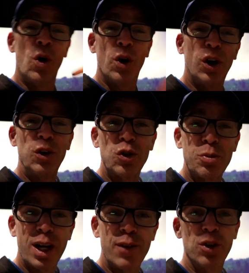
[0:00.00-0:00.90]
All you gotta do is
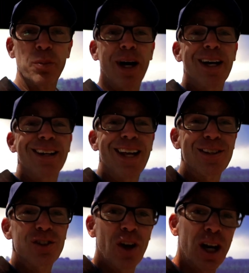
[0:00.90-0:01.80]
pay for the parking
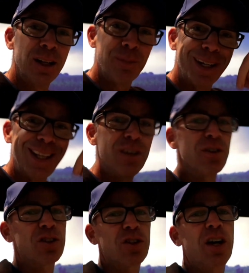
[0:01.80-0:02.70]
outside, but here
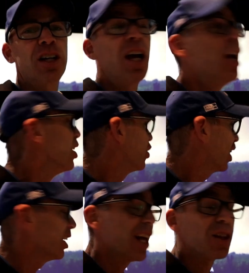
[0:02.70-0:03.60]
inside,
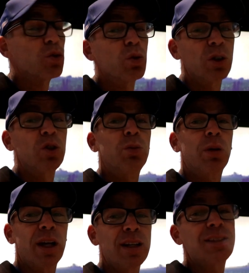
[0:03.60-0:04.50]
checking out this really cool
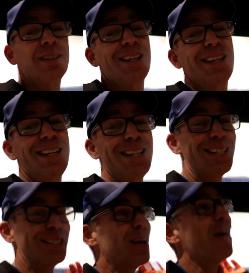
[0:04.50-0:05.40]
place, it
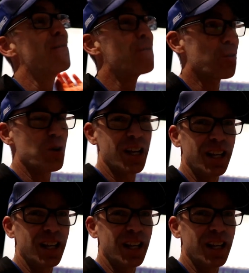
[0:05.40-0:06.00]
is free.